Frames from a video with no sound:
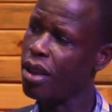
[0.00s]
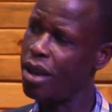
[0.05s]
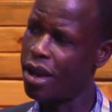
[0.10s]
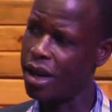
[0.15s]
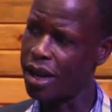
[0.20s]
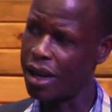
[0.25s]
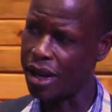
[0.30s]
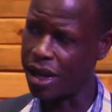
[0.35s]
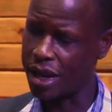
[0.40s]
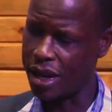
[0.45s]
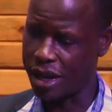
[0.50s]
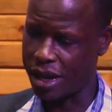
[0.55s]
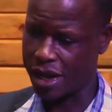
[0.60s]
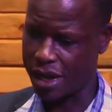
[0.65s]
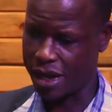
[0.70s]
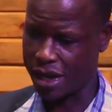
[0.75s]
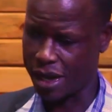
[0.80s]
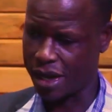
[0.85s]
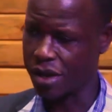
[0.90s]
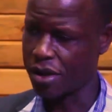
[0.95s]
And
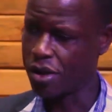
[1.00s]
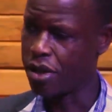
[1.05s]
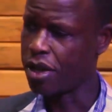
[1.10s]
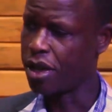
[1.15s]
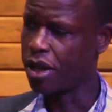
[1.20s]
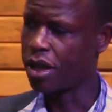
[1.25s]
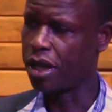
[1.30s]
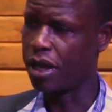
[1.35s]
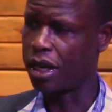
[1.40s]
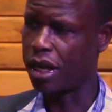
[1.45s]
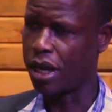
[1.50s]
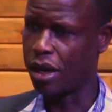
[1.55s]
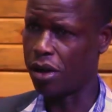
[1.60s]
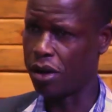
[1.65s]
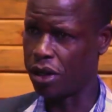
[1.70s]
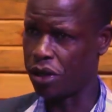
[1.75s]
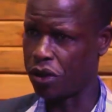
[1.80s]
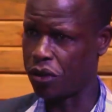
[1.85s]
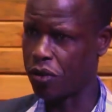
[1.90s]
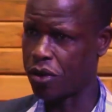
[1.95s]

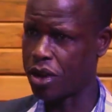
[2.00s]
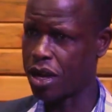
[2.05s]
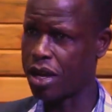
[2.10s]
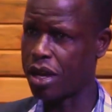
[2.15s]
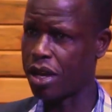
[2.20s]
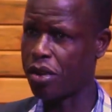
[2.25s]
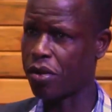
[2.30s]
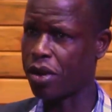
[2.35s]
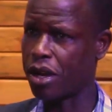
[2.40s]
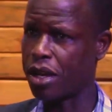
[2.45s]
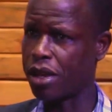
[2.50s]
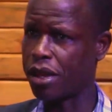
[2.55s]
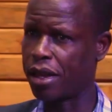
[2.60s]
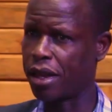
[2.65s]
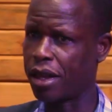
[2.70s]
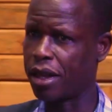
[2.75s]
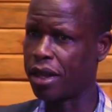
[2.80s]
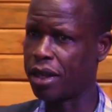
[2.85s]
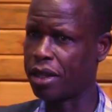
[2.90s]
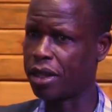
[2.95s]
in Uganda, you can
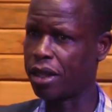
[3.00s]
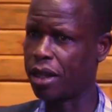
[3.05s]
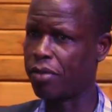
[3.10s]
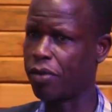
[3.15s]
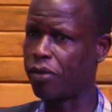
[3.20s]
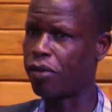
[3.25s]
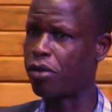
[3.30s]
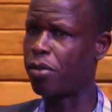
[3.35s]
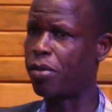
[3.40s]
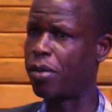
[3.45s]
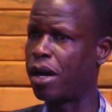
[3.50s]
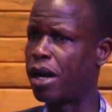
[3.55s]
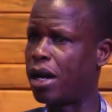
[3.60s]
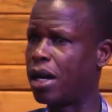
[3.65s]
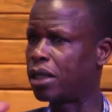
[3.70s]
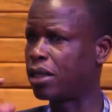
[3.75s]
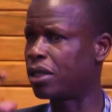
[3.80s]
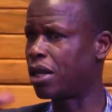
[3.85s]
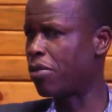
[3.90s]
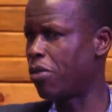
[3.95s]
get them from
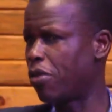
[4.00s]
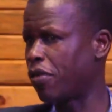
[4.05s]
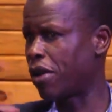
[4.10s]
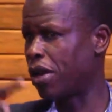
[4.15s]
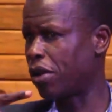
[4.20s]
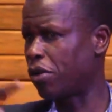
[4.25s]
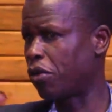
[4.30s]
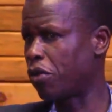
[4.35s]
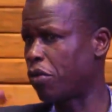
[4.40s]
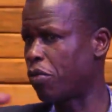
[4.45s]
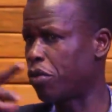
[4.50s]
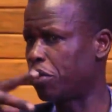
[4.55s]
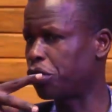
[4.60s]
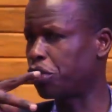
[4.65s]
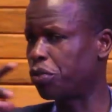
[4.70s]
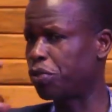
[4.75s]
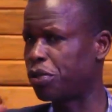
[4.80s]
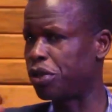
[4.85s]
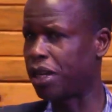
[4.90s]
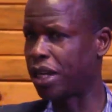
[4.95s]
some of our local
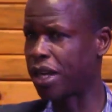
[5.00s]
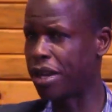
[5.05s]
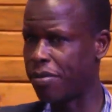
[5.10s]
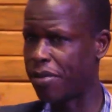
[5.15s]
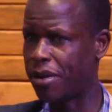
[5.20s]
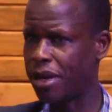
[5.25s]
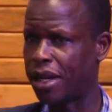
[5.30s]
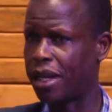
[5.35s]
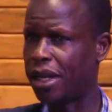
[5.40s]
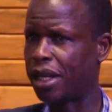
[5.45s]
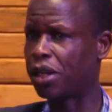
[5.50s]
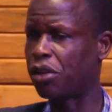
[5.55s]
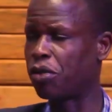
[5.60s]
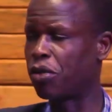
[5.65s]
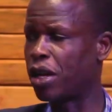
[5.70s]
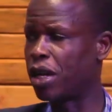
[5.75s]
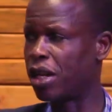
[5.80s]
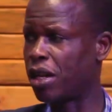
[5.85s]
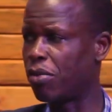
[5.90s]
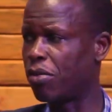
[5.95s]
bookshops in Kampala, like
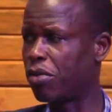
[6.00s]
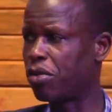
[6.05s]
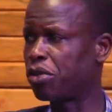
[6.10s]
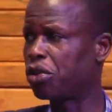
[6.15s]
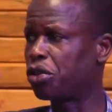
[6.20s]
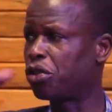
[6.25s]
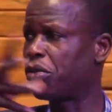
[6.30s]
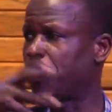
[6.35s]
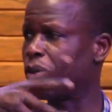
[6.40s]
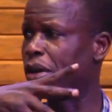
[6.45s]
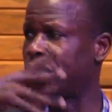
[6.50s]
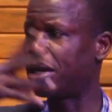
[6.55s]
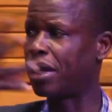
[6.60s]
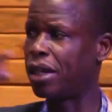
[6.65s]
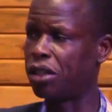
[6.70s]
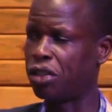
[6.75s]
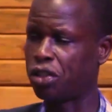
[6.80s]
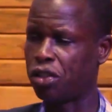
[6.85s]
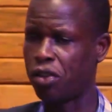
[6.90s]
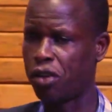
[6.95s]
Uganda Bookshop and
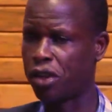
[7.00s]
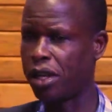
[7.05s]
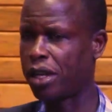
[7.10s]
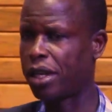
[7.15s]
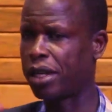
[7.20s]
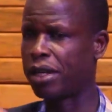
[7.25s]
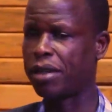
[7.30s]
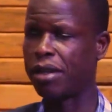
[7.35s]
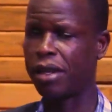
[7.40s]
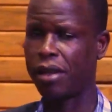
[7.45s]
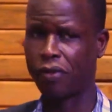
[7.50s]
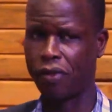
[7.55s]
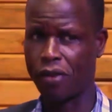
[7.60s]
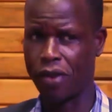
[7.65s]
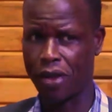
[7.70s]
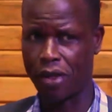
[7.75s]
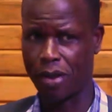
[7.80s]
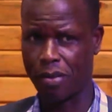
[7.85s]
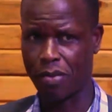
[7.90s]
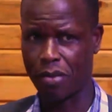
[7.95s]
Enjoy, and a
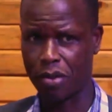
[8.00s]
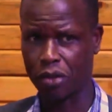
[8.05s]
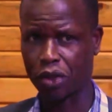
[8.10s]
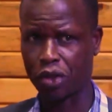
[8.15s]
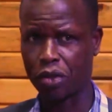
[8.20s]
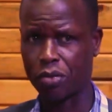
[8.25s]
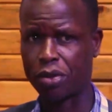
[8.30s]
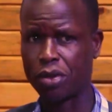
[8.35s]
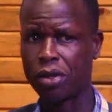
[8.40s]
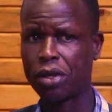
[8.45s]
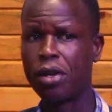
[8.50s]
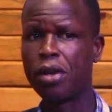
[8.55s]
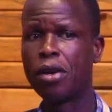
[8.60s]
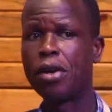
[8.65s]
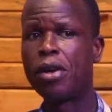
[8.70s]
few other bookshops.